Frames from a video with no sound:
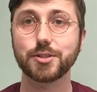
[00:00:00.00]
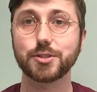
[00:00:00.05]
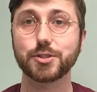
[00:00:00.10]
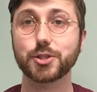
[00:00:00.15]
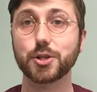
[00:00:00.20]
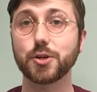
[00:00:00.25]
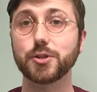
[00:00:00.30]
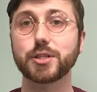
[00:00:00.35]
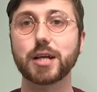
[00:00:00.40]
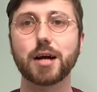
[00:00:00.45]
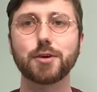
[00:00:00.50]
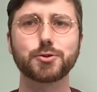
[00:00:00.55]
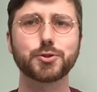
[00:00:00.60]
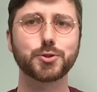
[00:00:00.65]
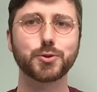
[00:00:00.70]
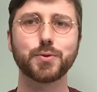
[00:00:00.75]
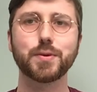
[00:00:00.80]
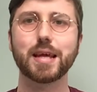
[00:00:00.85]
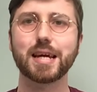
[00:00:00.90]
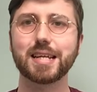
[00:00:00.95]
Church, how
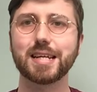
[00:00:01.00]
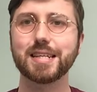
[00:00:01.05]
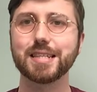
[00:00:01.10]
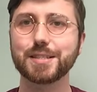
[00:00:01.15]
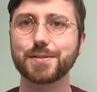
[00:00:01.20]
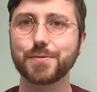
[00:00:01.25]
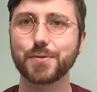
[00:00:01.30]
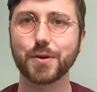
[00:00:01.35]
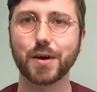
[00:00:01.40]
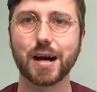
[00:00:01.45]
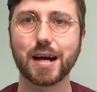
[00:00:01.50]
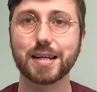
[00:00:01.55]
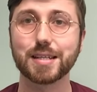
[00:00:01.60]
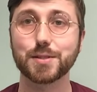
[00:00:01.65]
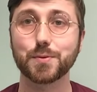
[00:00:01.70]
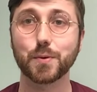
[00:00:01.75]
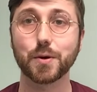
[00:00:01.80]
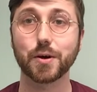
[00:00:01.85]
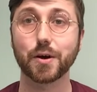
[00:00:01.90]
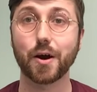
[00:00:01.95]
true that is for
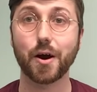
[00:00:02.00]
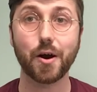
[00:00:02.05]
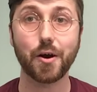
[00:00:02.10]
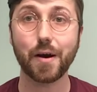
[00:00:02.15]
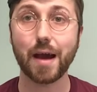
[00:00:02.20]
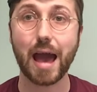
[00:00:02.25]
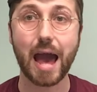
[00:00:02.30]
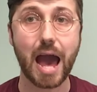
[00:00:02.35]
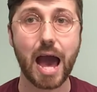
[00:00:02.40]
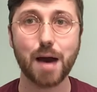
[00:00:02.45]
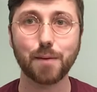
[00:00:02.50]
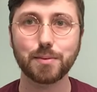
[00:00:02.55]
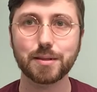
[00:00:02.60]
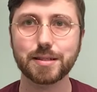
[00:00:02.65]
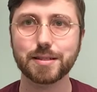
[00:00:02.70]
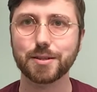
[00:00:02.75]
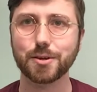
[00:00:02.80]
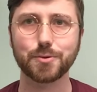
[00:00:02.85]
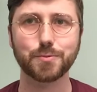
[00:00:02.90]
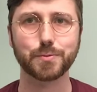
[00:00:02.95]
us, where our
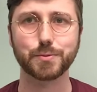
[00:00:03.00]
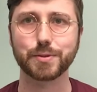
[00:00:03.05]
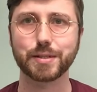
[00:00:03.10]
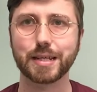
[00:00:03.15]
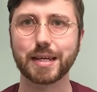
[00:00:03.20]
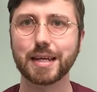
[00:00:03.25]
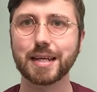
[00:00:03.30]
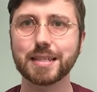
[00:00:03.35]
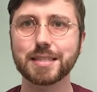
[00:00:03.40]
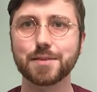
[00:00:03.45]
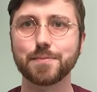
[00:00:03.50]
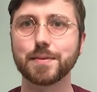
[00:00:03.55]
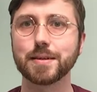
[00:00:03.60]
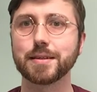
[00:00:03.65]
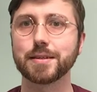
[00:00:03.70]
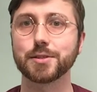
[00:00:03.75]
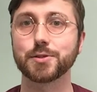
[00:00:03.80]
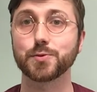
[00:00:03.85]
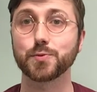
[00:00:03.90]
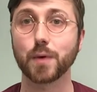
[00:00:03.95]
habits and our routines have
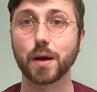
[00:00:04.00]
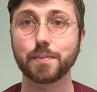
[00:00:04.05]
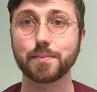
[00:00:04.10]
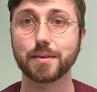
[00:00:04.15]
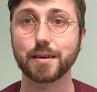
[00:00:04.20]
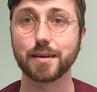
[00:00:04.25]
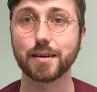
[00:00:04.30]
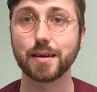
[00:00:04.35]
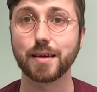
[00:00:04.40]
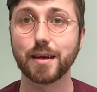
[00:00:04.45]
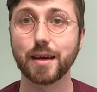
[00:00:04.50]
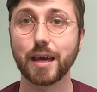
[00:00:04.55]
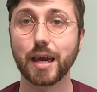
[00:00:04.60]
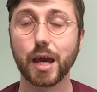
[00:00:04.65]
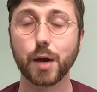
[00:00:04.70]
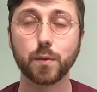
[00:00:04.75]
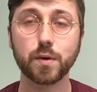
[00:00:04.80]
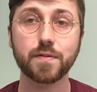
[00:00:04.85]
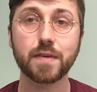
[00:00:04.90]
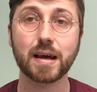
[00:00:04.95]
been disrupted,
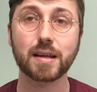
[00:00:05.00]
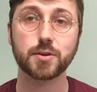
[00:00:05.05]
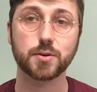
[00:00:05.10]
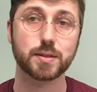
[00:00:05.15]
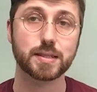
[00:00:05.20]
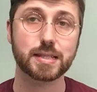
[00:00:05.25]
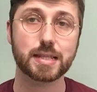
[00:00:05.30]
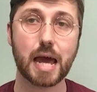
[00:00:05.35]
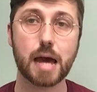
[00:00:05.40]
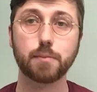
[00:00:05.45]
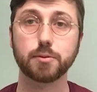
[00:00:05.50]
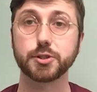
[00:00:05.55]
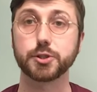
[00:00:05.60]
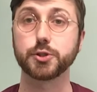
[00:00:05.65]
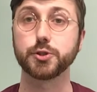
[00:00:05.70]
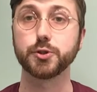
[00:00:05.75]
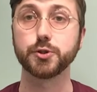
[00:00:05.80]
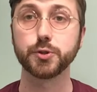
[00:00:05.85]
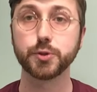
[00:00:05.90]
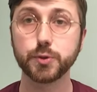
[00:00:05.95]
and we've had to
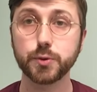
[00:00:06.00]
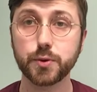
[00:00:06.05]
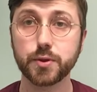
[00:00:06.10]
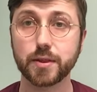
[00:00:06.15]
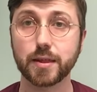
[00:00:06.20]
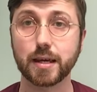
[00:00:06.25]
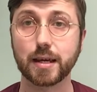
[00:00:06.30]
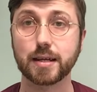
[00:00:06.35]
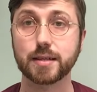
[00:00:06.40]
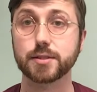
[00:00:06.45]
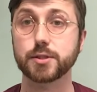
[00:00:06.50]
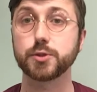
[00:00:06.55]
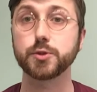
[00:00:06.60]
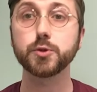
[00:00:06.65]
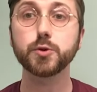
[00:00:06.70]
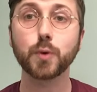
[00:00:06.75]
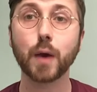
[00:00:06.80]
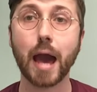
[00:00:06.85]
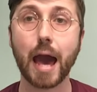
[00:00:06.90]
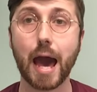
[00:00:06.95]
establish new things,
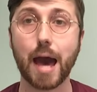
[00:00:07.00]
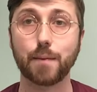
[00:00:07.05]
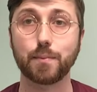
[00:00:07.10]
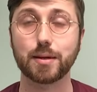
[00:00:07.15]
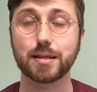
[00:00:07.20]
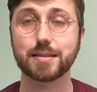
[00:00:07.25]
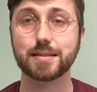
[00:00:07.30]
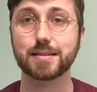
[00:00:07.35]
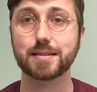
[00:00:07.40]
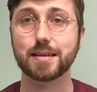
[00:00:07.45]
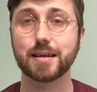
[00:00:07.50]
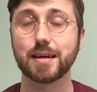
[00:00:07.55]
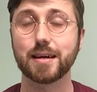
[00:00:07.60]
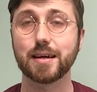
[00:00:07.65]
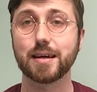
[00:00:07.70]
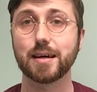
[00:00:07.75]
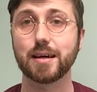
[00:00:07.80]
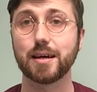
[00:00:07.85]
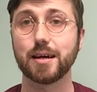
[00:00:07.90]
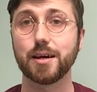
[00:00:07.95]
new habits.
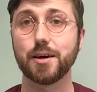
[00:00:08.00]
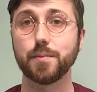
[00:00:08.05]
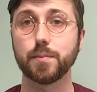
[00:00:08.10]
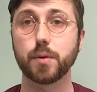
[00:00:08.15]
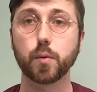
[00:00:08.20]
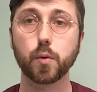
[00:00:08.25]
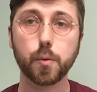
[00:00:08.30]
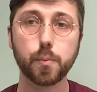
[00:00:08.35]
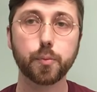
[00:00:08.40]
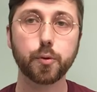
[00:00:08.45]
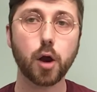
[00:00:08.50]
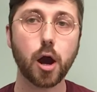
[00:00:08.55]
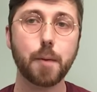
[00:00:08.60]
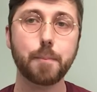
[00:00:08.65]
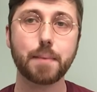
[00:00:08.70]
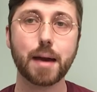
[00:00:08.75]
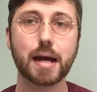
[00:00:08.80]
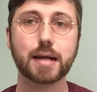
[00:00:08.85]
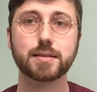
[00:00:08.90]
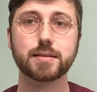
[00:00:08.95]
But we're
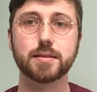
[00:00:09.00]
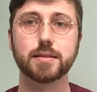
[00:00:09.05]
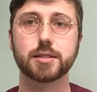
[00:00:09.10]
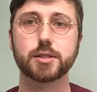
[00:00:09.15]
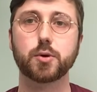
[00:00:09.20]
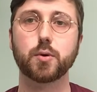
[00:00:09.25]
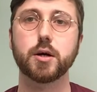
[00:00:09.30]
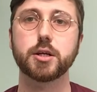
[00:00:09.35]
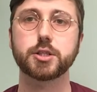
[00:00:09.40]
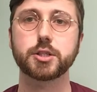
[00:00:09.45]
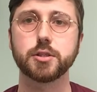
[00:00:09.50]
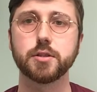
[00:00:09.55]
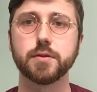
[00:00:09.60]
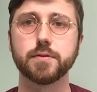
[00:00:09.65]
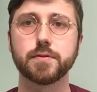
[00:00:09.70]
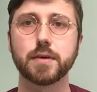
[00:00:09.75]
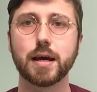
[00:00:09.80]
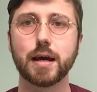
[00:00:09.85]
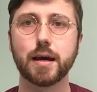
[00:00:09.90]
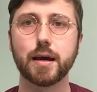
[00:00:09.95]
brought back to this question
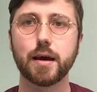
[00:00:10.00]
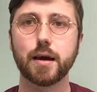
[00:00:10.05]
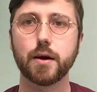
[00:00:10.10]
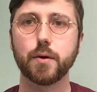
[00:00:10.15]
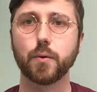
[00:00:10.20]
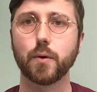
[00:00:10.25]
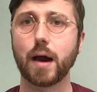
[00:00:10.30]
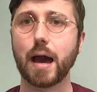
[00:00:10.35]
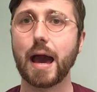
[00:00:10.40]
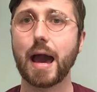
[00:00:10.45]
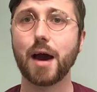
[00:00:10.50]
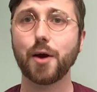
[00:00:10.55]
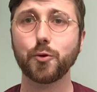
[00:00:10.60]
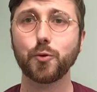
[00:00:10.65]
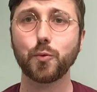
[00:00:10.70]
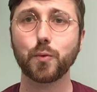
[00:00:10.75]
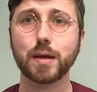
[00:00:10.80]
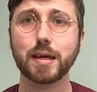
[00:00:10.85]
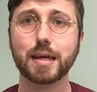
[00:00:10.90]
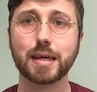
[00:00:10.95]
of, well, how
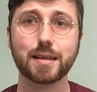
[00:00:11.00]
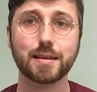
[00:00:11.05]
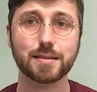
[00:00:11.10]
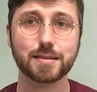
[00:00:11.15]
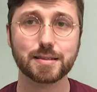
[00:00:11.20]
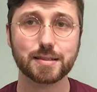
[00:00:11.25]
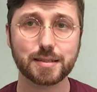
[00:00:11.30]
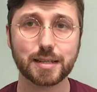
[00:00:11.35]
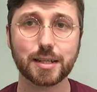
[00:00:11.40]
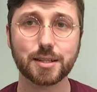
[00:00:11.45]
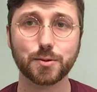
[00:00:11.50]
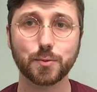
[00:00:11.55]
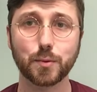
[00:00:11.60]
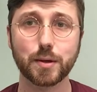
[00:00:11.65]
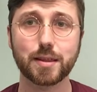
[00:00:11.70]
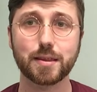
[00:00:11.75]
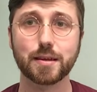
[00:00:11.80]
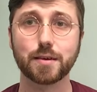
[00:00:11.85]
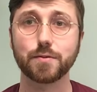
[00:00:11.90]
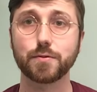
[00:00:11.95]
do we stick
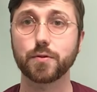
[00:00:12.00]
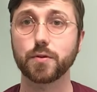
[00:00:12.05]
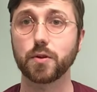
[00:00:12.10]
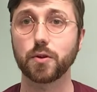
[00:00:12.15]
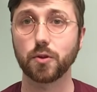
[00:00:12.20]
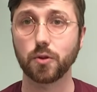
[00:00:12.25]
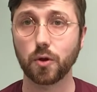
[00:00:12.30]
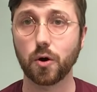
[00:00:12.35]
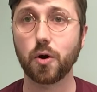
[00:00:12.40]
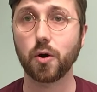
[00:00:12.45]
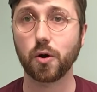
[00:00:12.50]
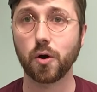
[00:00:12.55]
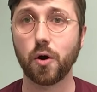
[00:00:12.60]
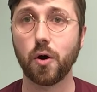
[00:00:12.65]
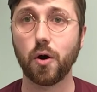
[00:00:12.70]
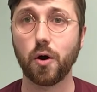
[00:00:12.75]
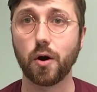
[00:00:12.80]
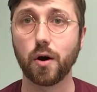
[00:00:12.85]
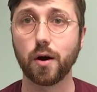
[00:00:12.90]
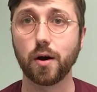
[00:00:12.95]
with it for the long
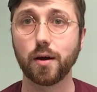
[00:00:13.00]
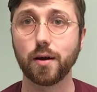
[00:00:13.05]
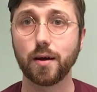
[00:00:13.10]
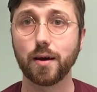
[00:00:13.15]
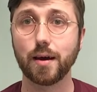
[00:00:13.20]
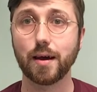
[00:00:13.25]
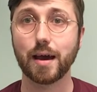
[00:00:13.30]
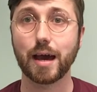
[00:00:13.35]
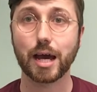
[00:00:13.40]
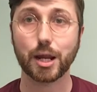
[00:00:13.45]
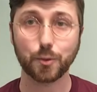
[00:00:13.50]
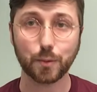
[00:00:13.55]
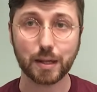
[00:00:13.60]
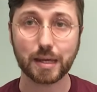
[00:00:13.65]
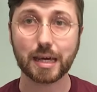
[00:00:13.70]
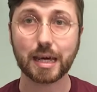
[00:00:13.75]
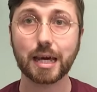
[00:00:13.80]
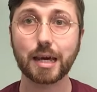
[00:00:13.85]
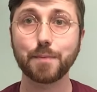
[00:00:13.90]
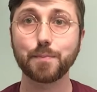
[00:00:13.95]
haul? How do we
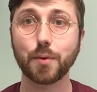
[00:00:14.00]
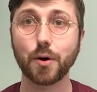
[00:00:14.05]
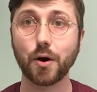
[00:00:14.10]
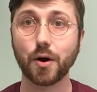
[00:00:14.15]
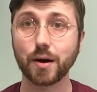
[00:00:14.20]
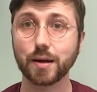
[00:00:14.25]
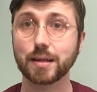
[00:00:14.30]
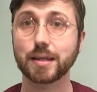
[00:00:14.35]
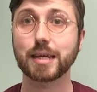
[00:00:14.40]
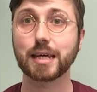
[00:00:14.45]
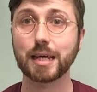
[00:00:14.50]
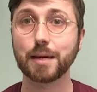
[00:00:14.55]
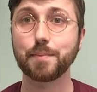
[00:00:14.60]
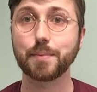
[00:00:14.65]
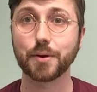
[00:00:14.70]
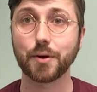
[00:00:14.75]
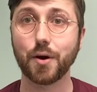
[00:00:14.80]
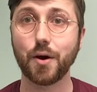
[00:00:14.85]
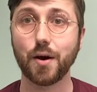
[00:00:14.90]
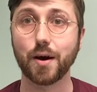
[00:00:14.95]
keep on
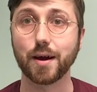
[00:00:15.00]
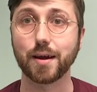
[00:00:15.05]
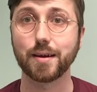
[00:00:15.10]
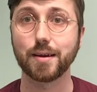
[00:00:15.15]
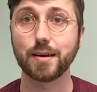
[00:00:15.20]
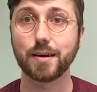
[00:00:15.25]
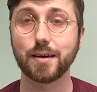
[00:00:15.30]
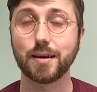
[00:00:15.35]
keeping on?